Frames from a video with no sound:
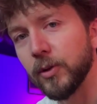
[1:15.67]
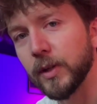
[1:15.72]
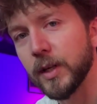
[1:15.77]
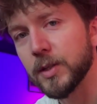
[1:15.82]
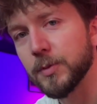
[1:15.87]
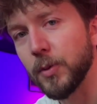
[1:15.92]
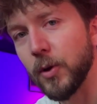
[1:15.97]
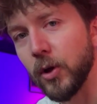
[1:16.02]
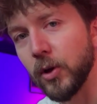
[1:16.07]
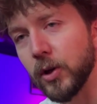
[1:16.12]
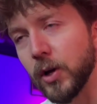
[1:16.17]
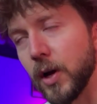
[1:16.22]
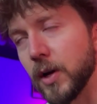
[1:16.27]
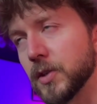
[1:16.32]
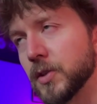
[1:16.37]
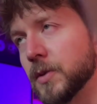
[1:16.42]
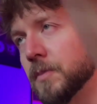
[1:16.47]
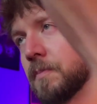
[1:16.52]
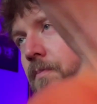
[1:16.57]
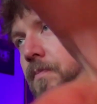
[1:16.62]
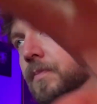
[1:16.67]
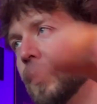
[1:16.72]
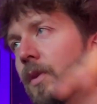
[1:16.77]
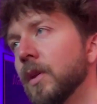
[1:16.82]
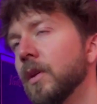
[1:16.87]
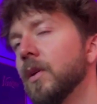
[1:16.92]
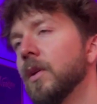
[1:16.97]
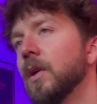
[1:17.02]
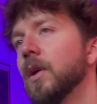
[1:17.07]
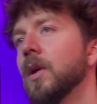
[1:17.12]
Les Paul Custom.
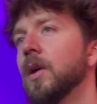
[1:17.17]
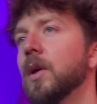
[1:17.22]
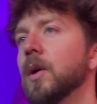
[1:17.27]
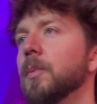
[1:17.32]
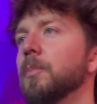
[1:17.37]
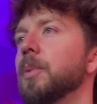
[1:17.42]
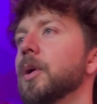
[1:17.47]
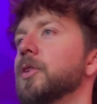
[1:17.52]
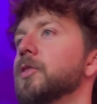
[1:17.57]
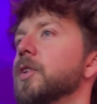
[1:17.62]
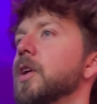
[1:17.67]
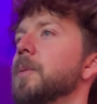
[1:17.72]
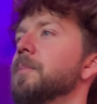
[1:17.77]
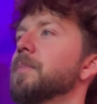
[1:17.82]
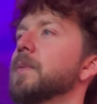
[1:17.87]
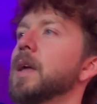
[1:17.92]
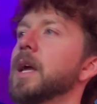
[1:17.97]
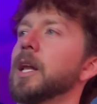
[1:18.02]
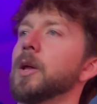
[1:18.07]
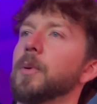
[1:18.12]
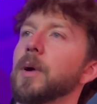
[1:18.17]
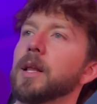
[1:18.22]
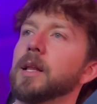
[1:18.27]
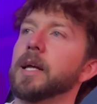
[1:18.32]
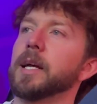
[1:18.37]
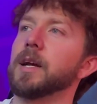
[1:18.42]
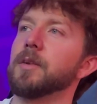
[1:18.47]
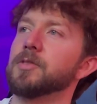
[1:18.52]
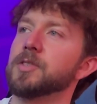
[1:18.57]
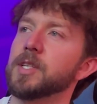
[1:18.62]
But anyway,
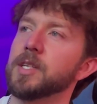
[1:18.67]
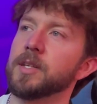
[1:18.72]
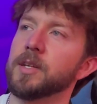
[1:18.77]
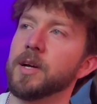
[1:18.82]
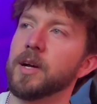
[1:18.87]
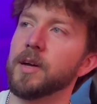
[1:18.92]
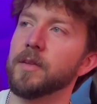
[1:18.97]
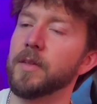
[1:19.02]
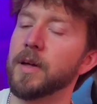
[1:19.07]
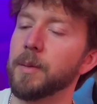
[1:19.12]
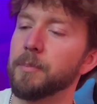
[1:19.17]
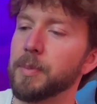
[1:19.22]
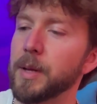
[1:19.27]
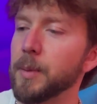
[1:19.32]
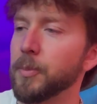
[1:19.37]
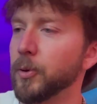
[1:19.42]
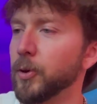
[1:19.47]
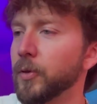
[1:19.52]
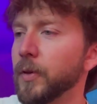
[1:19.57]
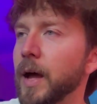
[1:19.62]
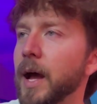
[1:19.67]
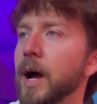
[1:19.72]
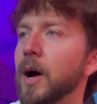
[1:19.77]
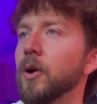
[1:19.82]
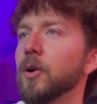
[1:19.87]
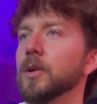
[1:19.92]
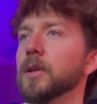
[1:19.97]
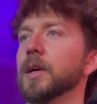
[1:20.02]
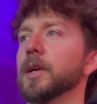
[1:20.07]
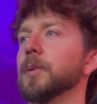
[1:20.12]
like, I've seen that people
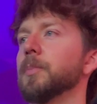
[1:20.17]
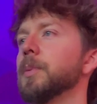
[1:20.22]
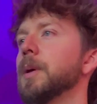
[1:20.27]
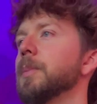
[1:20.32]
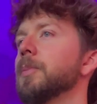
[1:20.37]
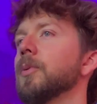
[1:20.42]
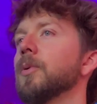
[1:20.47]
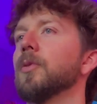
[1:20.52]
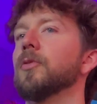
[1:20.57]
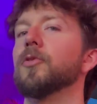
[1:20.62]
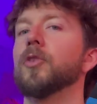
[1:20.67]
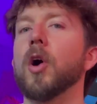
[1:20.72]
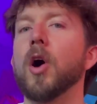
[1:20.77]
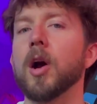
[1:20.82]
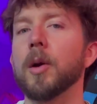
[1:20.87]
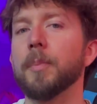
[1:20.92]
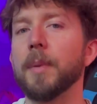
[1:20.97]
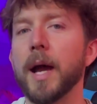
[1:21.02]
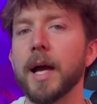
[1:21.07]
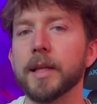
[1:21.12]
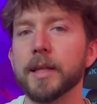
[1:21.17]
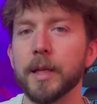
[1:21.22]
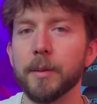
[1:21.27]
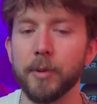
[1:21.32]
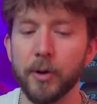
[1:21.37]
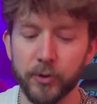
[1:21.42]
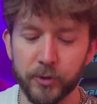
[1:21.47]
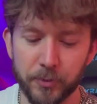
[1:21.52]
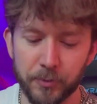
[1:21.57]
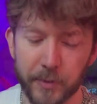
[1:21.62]
now, like, people talk badly
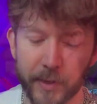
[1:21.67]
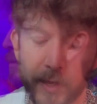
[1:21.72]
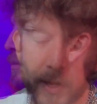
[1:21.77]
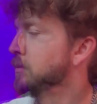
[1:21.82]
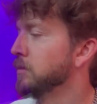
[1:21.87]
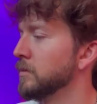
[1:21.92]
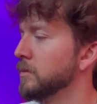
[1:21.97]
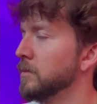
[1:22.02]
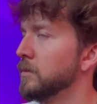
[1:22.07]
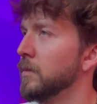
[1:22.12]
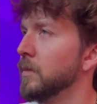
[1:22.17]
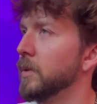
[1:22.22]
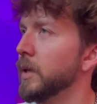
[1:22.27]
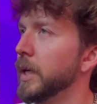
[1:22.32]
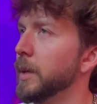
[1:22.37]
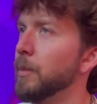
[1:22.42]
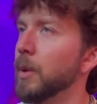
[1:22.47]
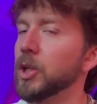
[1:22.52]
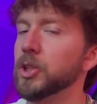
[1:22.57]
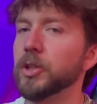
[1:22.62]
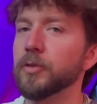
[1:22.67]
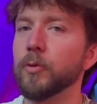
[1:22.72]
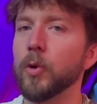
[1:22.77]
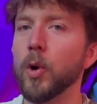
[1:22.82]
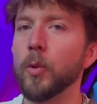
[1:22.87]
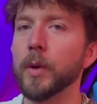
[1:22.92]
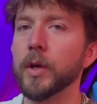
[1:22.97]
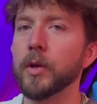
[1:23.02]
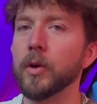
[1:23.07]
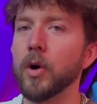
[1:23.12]
about them now. Like, much of
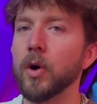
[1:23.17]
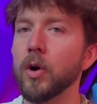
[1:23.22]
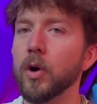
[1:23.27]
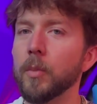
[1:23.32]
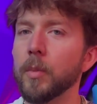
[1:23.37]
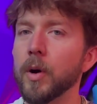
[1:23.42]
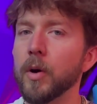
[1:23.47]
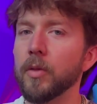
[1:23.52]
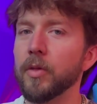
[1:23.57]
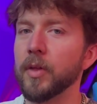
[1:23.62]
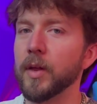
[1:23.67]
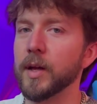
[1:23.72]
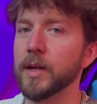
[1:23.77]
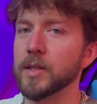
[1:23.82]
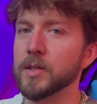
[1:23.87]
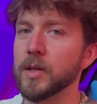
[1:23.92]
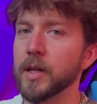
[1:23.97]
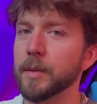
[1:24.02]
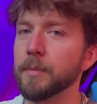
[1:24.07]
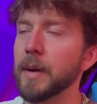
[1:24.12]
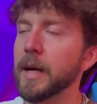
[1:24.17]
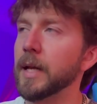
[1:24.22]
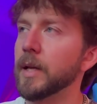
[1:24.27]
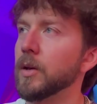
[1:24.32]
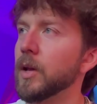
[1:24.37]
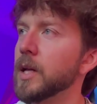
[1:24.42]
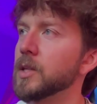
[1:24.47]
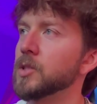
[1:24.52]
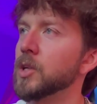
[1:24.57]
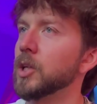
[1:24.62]
what we know about things, like
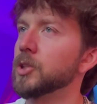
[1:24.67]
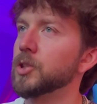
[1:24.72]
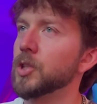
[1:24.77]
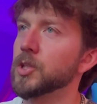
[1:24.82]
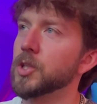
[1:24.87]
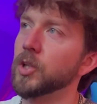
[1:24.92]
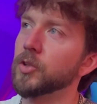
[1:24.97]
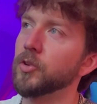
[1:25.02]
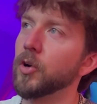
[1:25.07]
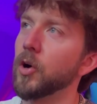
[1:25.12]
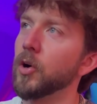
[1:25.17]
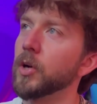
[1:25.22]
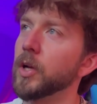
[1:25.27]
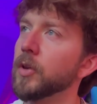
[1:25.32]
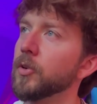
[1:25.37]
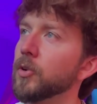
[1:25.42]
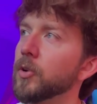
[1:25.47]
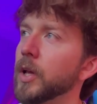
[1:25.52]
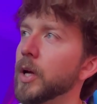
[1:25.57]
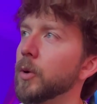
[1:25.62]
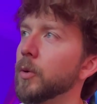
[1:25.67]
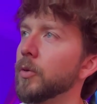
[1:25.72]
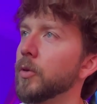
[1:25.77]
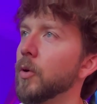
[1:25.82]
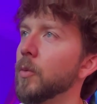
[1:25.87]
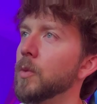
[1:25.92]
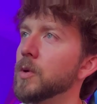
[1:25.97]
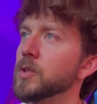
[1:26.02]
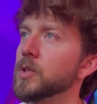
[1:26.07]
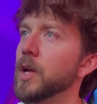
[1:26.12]
it's not just guitar either. Like with
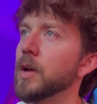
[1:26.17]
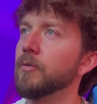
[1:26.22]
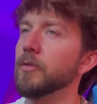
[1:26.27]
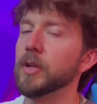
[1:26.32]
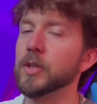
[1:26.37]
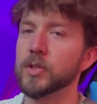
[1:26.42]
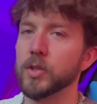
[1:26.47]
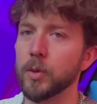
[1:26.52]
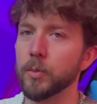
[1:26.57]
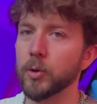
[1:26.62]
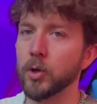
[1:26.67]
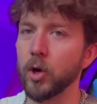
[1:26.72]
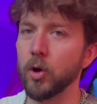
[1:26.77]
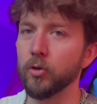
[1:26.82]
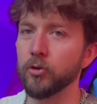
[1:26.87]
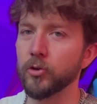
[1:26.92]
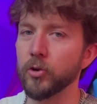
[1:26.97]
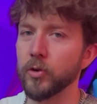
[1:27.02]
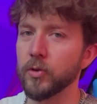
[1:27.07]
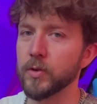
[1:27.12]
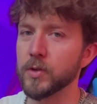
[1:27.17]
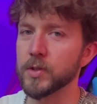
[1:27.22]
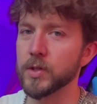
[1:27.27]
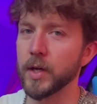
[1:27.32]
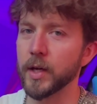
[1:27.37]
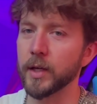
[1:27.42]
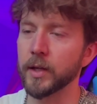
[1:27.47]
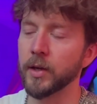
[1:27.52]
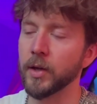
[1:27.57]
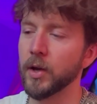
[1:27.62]
almost every subculture, there's like